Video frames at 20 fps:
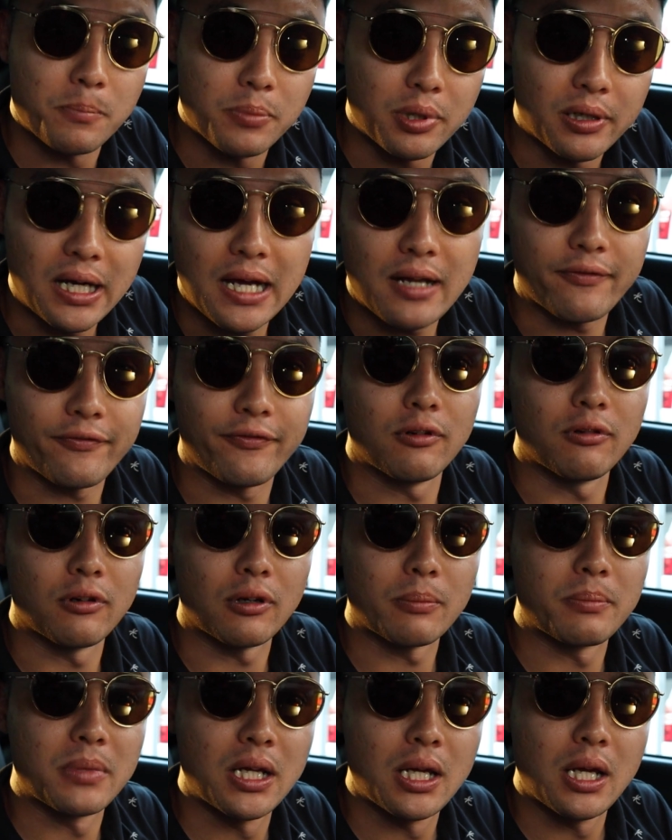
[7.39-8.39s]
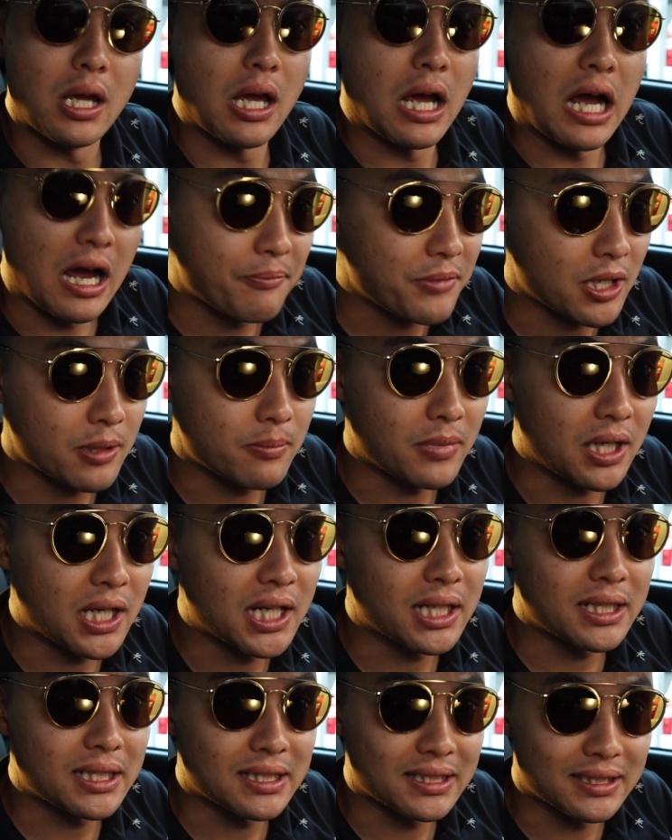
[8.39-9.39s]
platform. I'm in
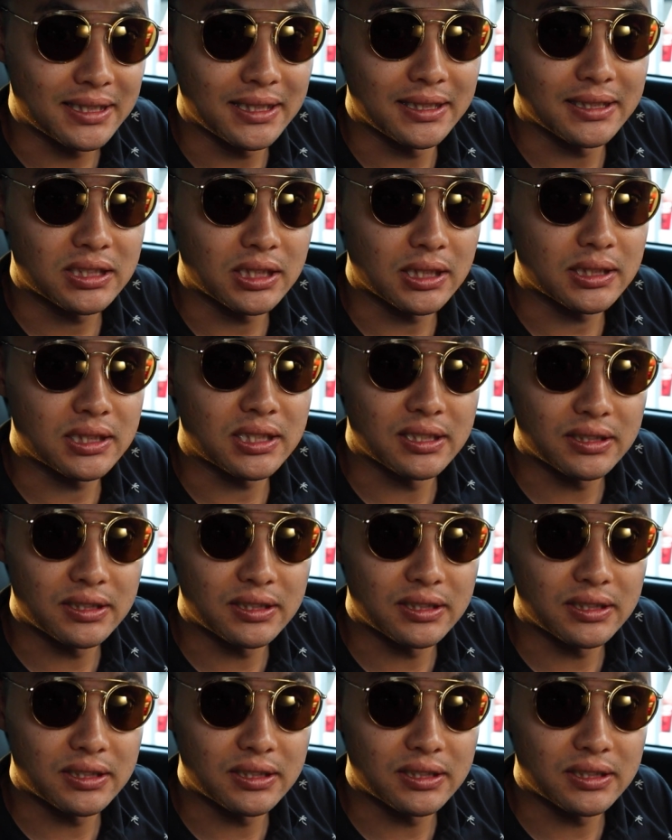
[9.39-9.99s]
my C6